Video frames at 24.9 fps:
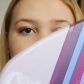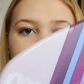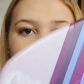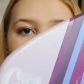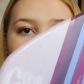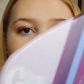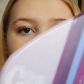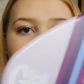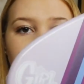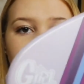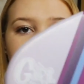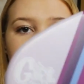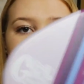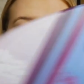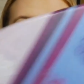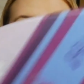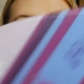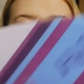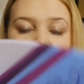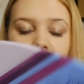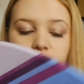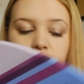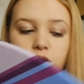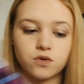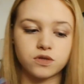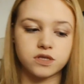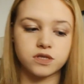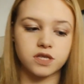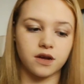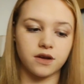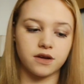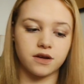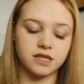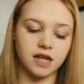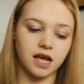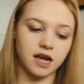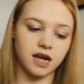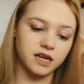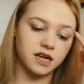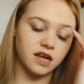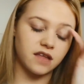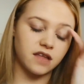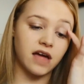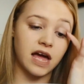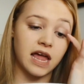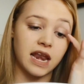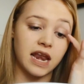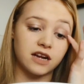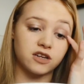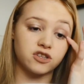and it's also like
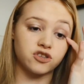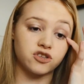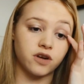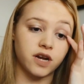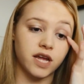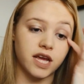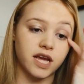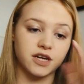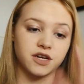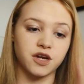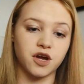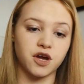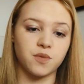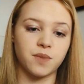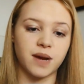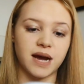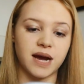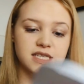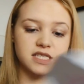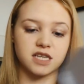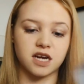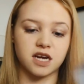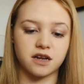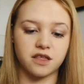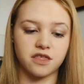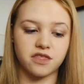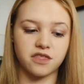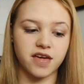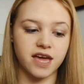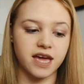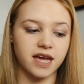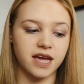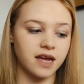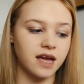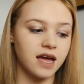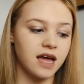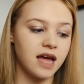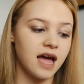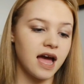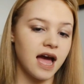another electronic notepad kind of thing,